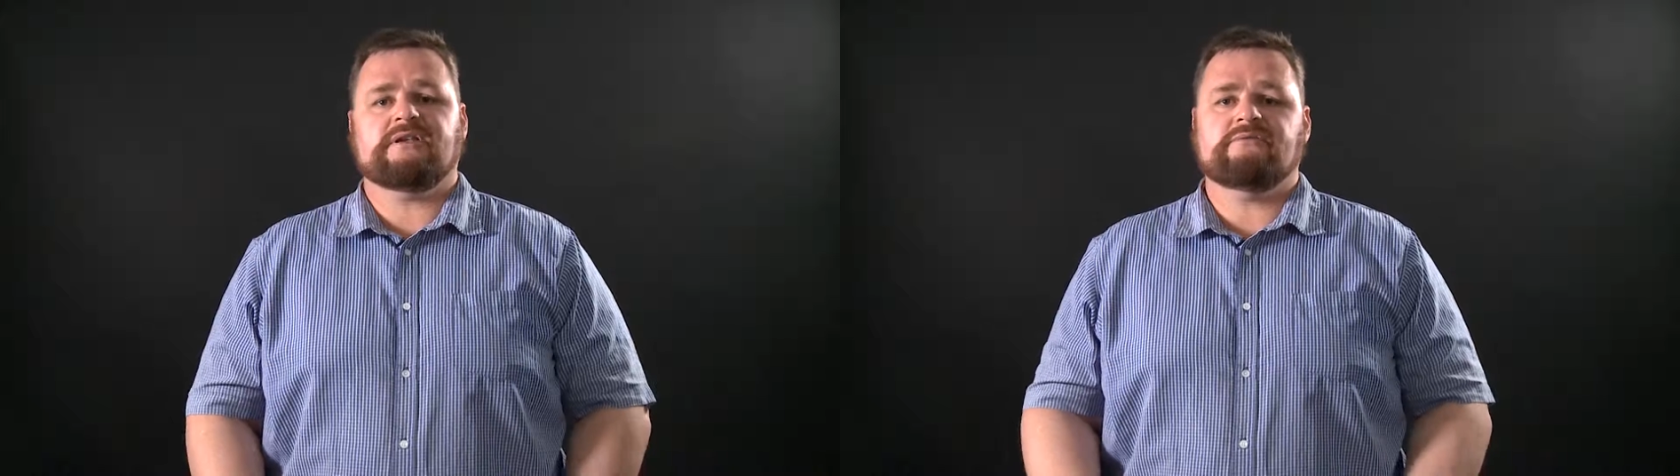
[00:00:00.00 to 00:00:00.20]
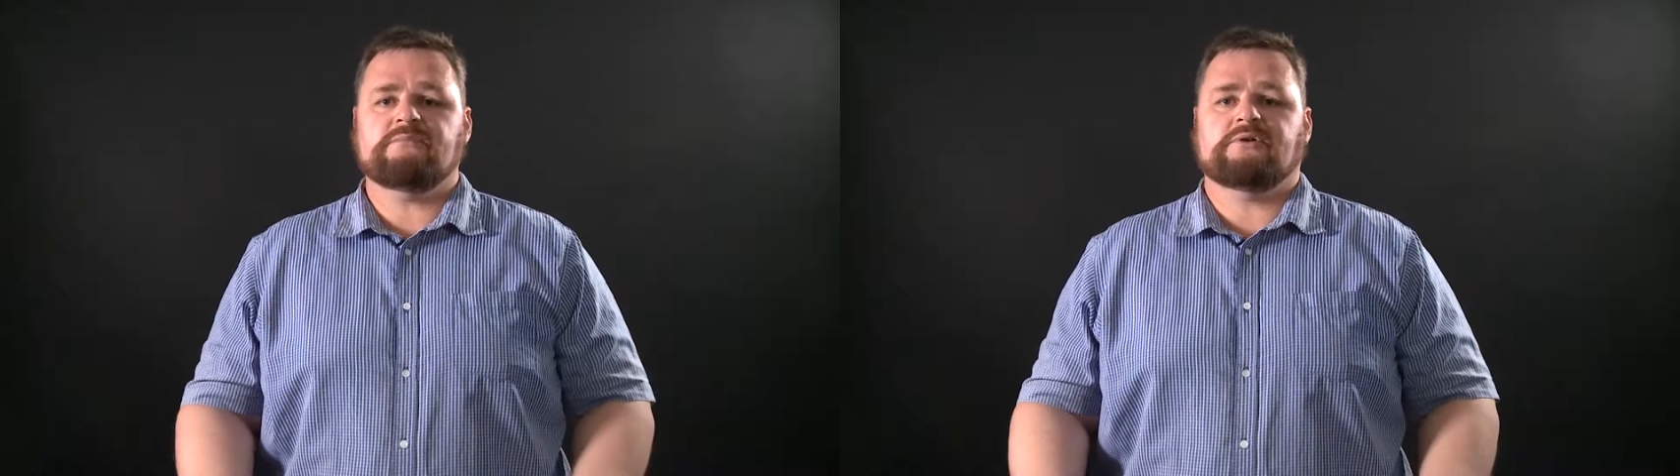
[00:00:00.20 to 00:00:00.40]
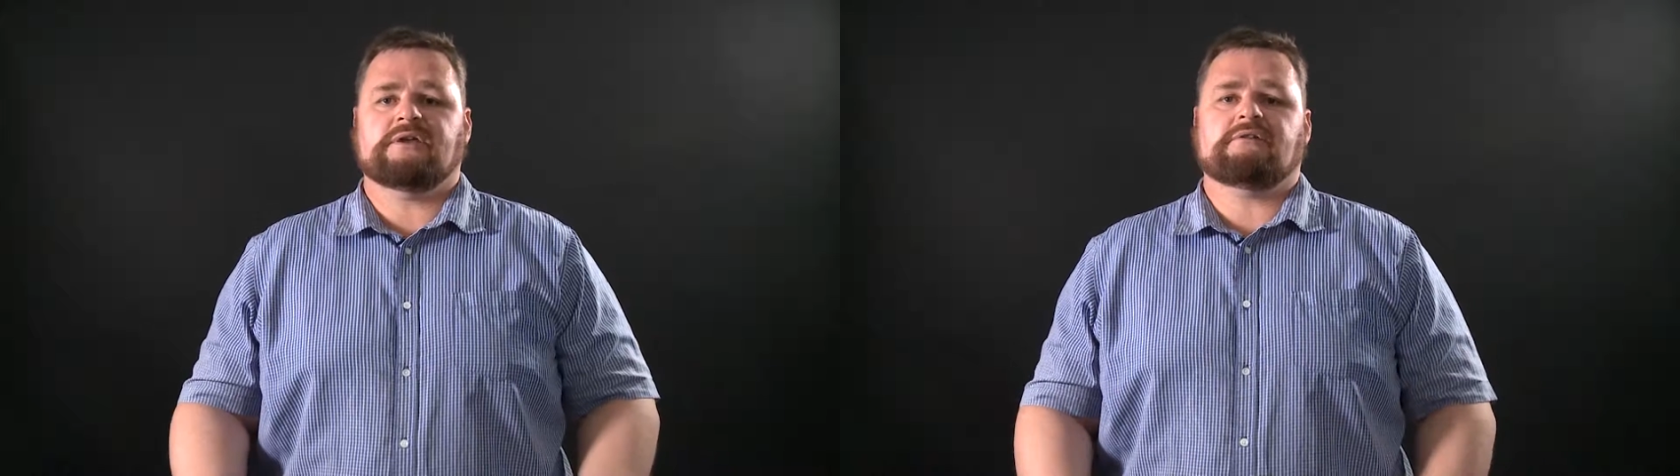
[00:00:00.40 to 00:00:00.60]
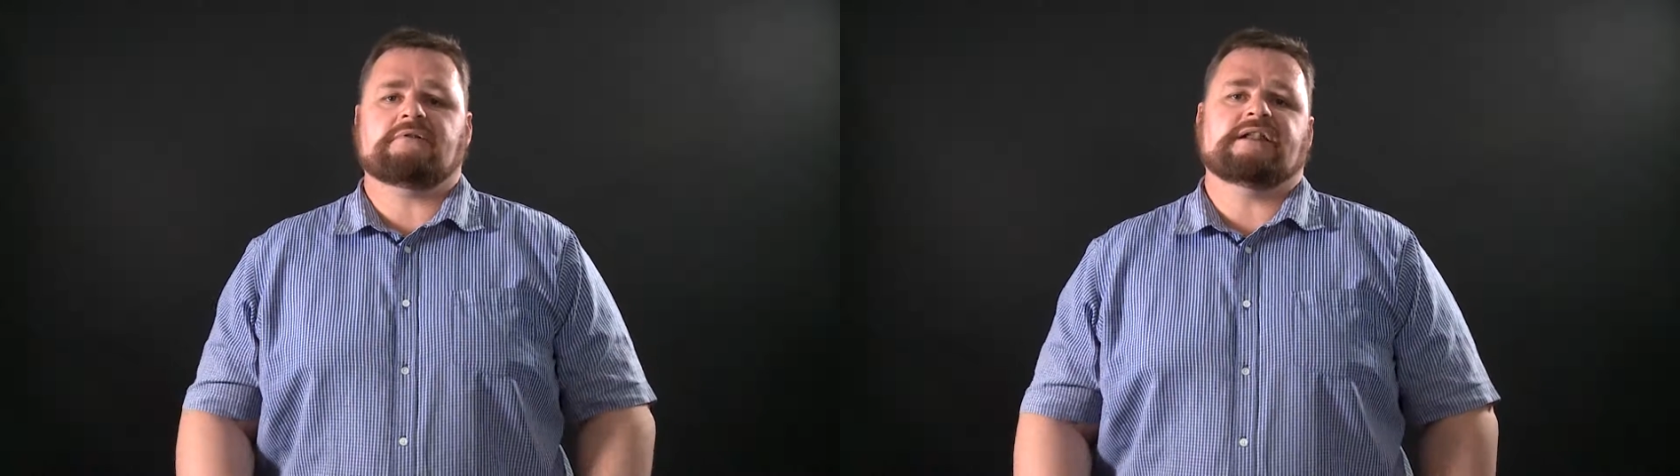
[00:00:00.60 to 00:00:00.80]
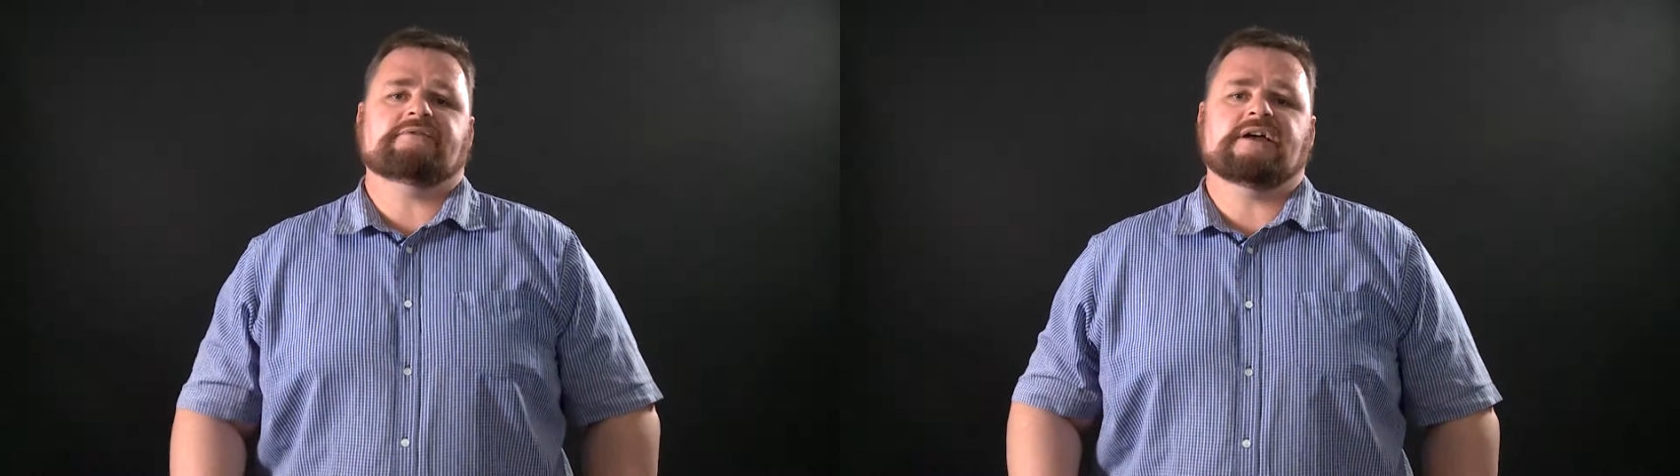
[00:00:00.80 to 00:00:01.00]
even building a
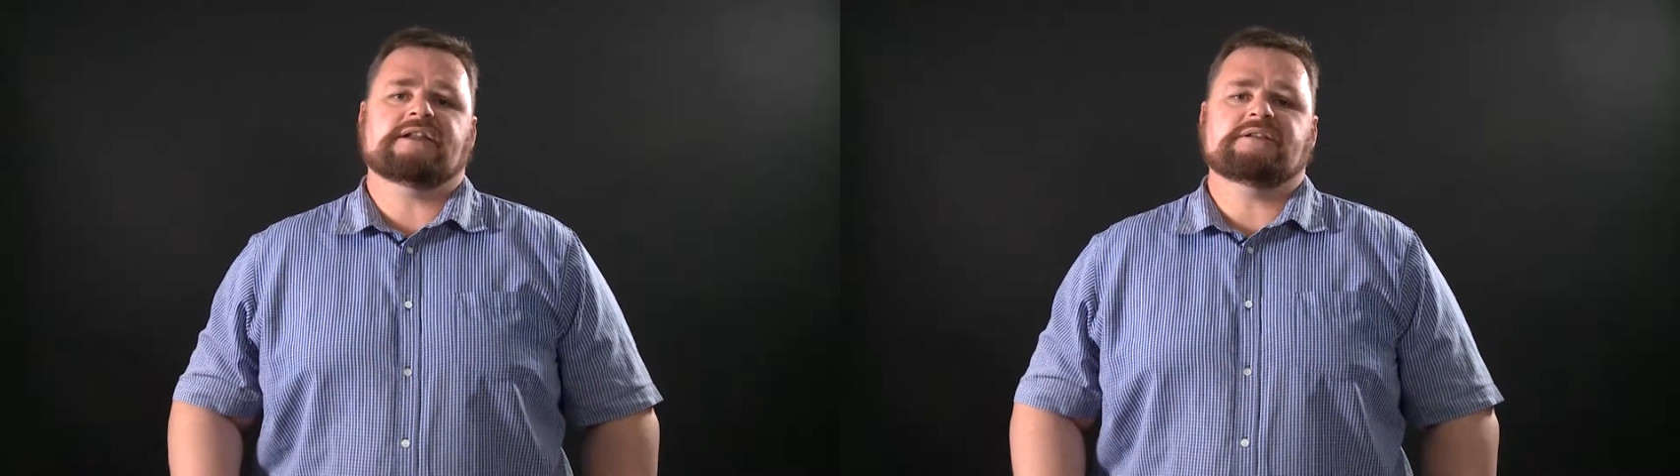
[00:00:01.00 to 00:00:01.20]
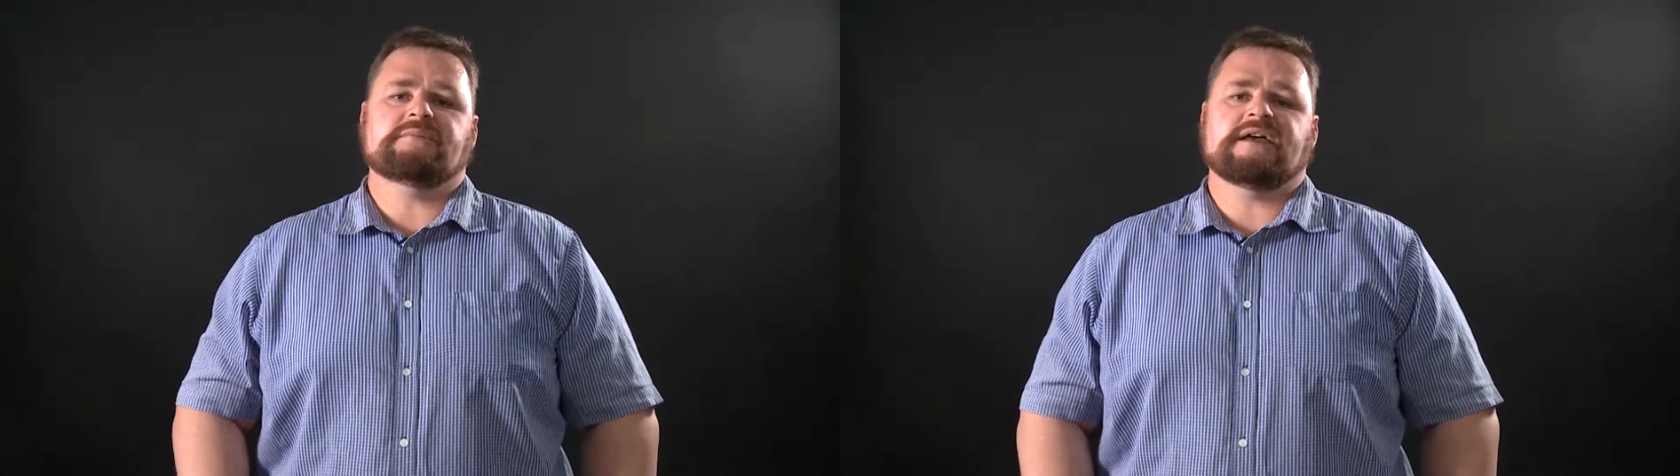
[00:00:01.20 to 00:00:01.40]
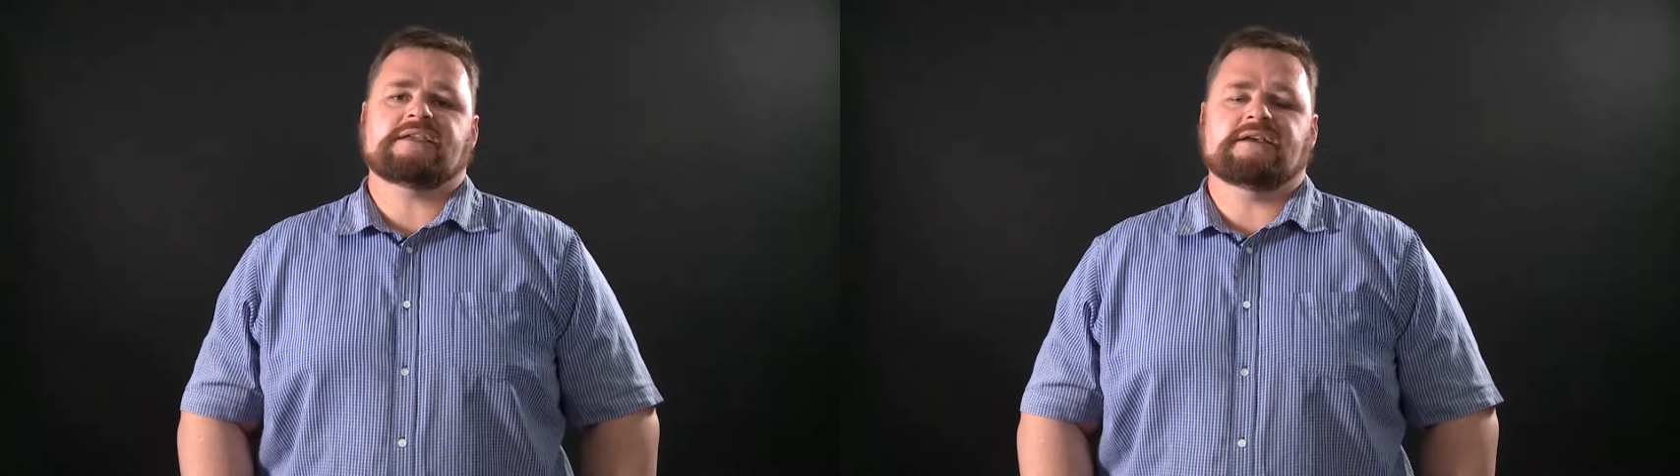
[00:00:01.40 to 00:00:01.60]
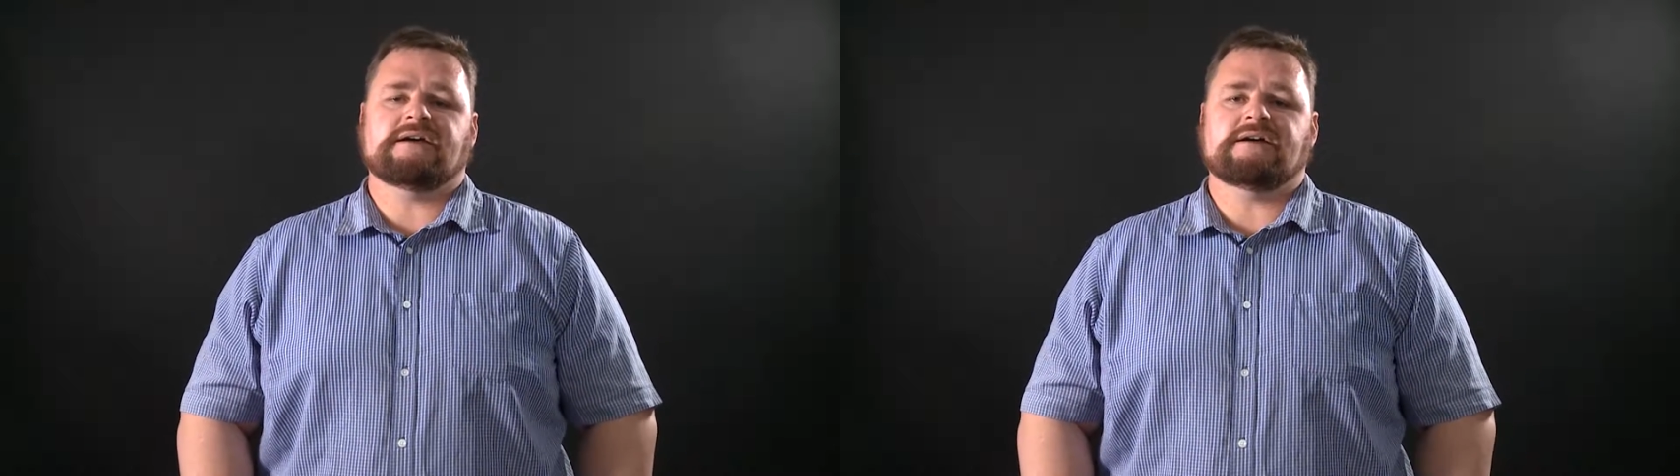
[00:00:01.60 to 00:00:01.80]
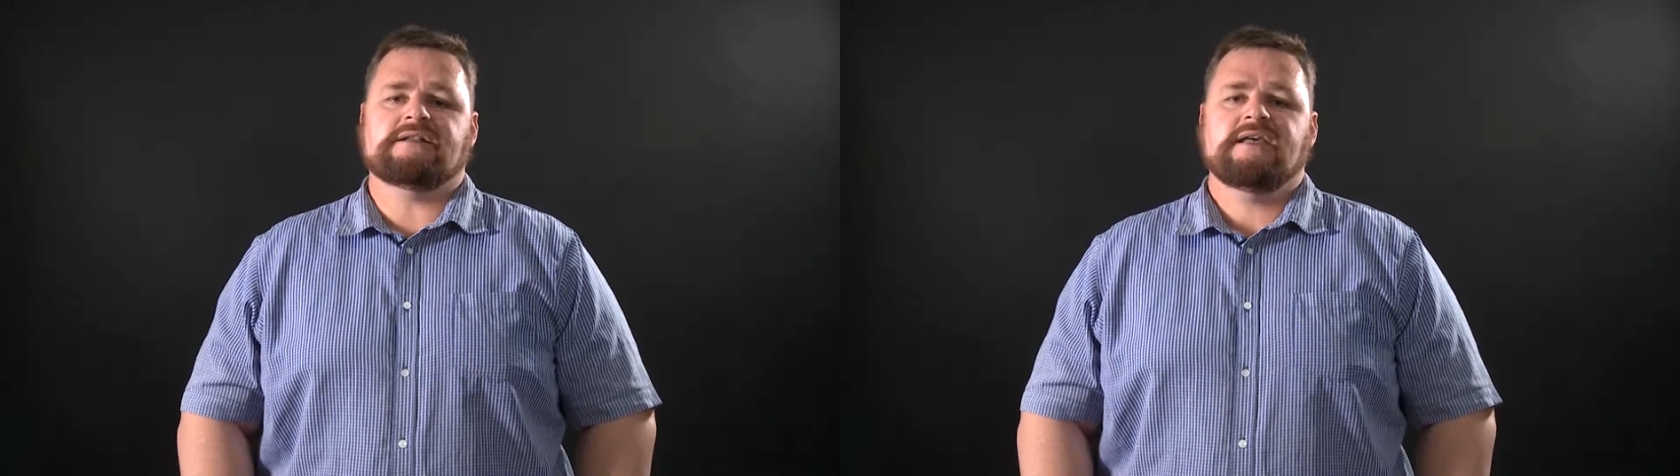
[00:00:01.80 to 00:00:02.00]
granny flat in your
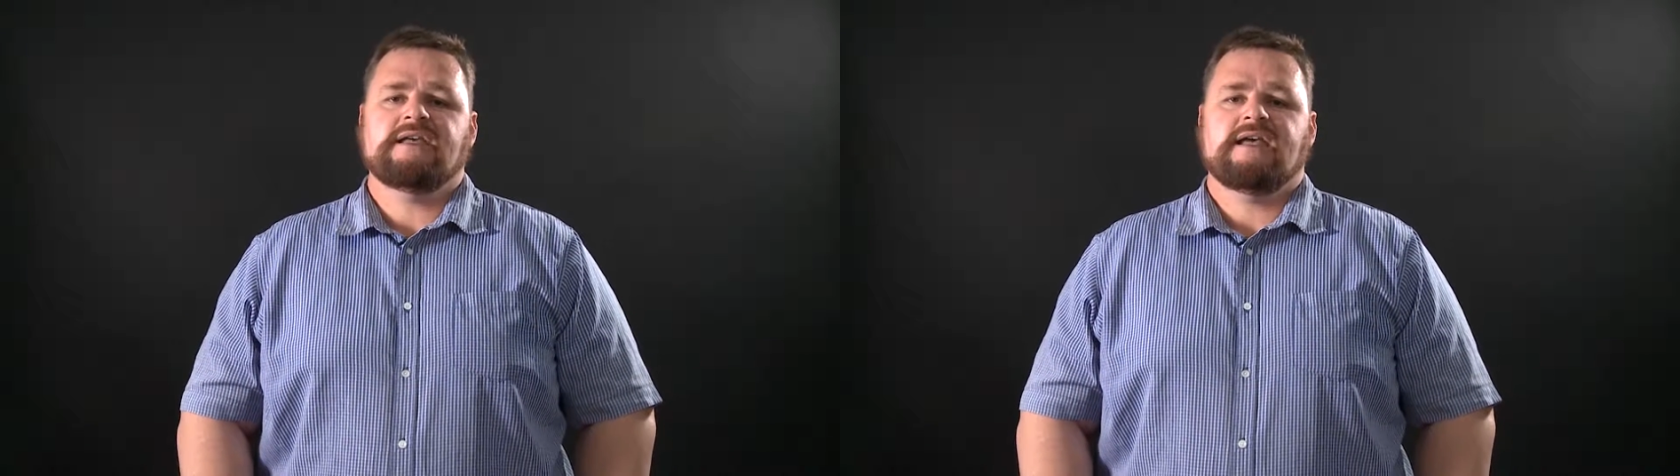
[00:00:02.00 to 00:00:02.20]
backyard